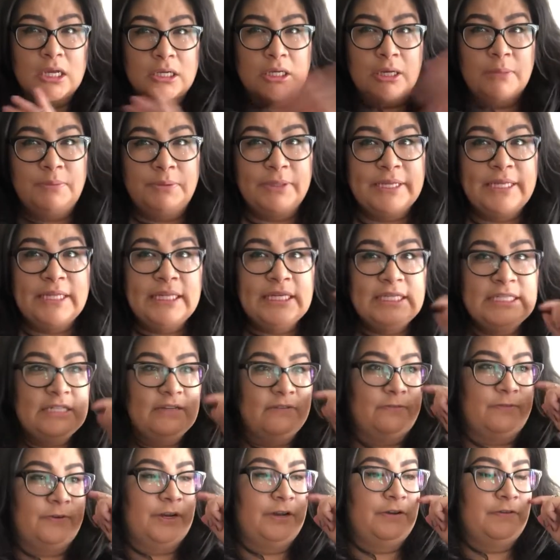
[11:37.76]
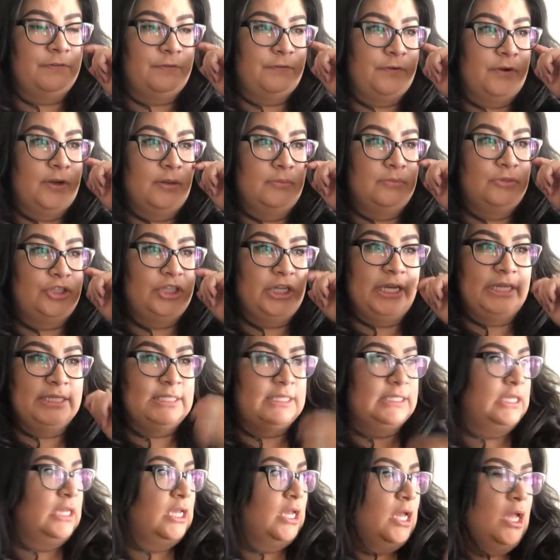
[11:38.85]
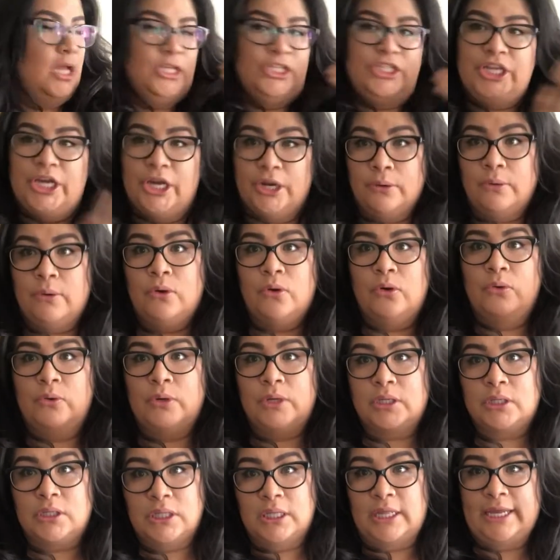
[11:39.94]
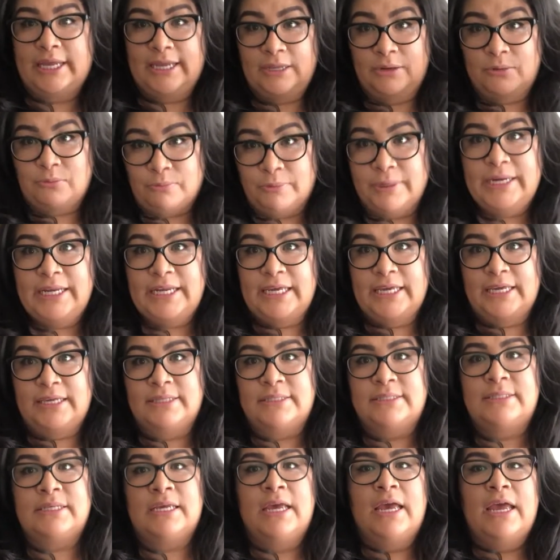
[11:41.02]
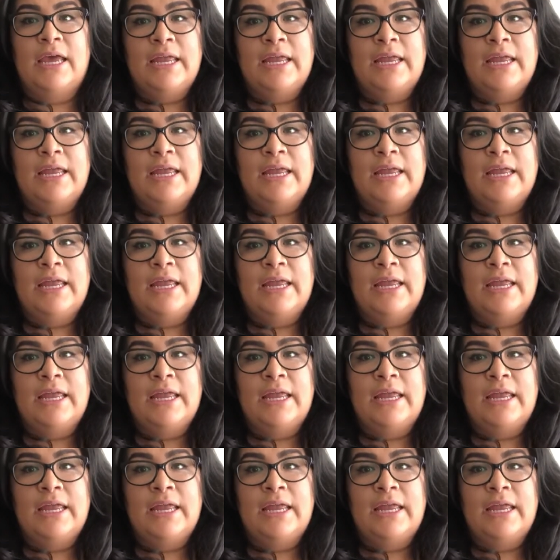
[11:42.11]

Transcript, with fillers: completely different from just tarot client readings.